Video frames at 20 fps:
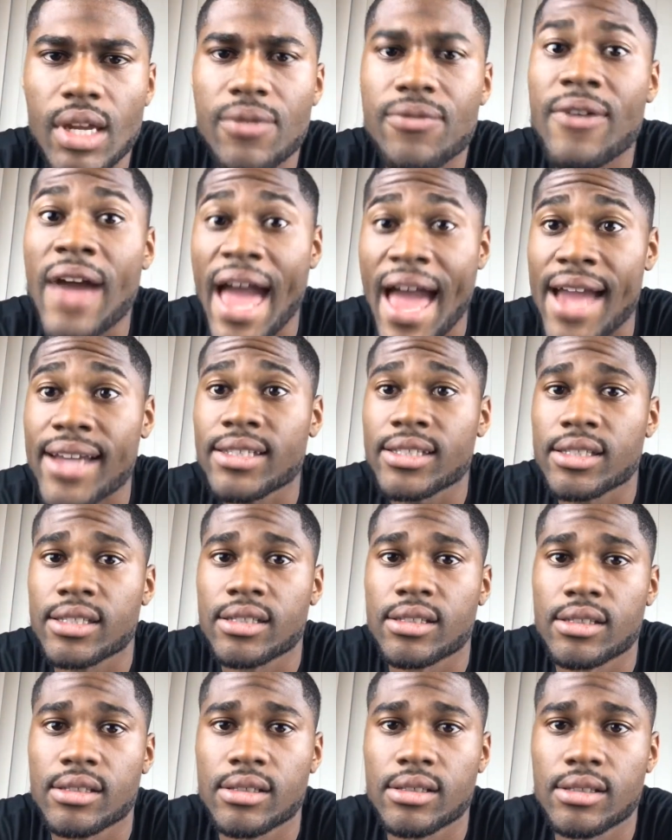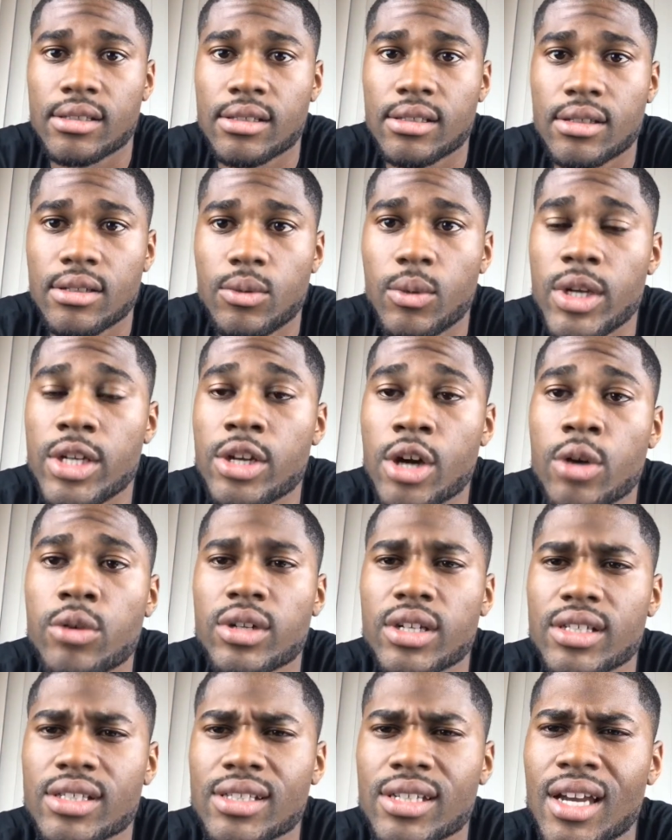Facts. We know
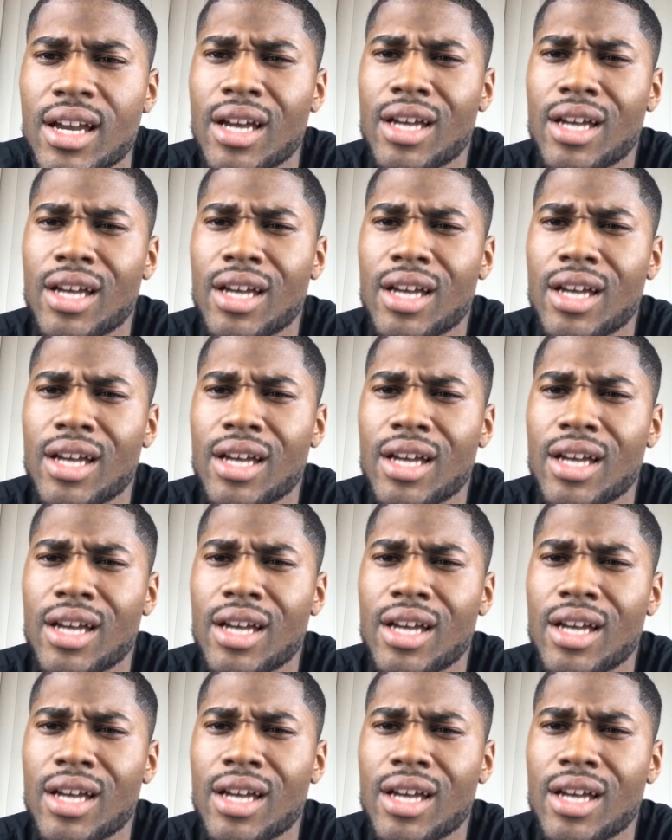this.